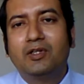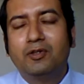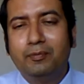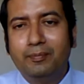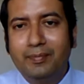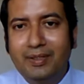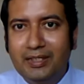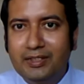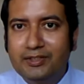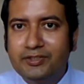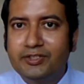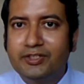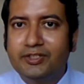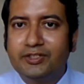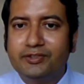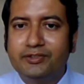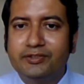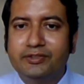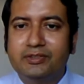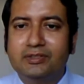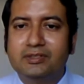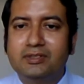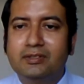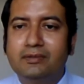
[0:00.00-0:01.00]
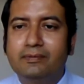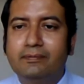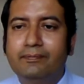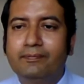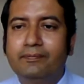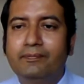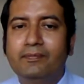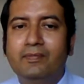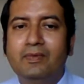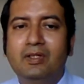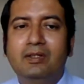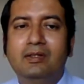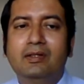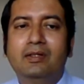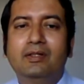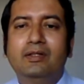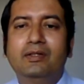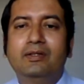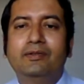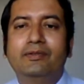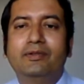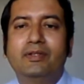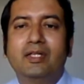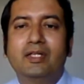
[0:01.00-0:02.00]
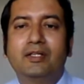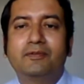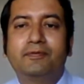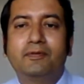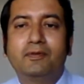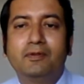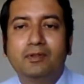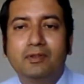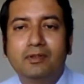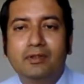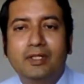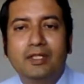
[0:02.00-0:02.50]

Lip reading: to make changes. Therefore,